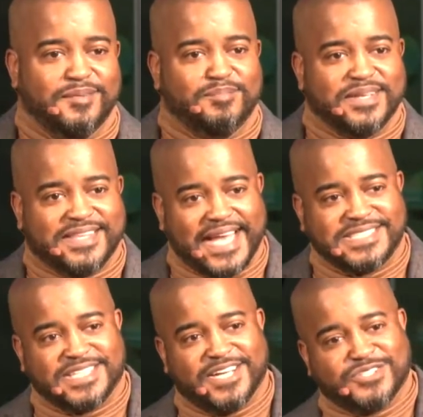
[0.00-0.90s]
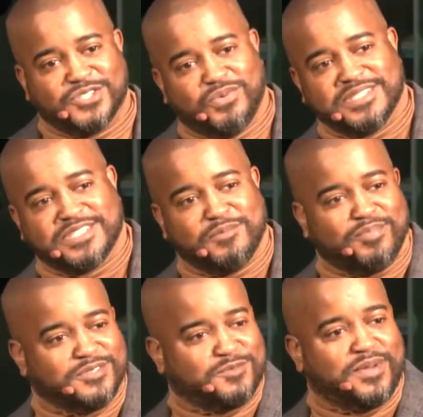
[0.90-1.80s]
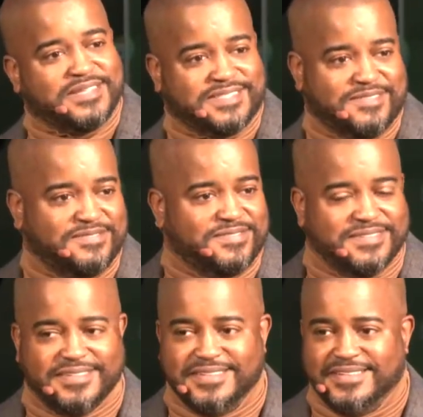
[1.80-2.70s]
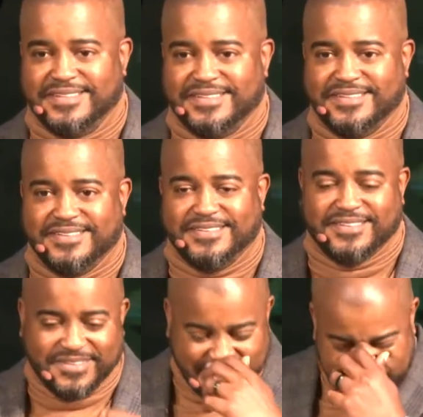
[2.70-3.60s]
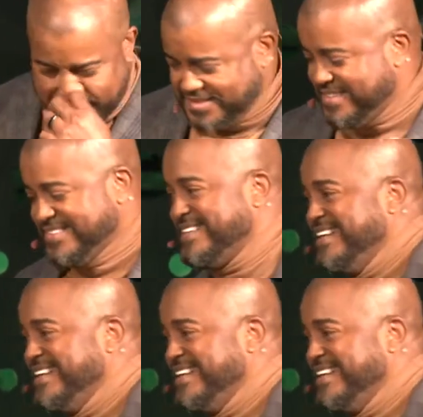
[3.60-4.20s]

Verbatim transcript: But that's a twisted perspective. Okay, okay, okay.